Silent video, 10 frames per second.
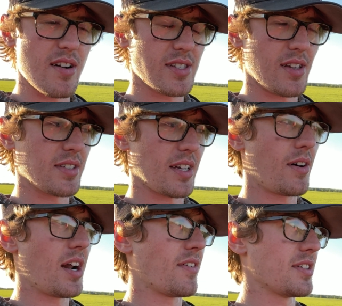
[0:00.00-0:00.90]
And so I was like,
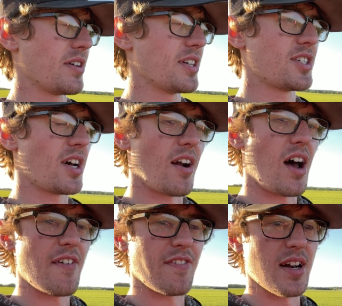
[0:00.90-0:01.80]
whatever. So I just shut it
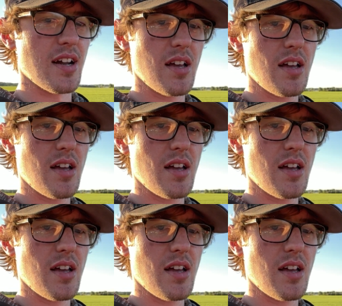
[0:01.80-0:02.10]
off. And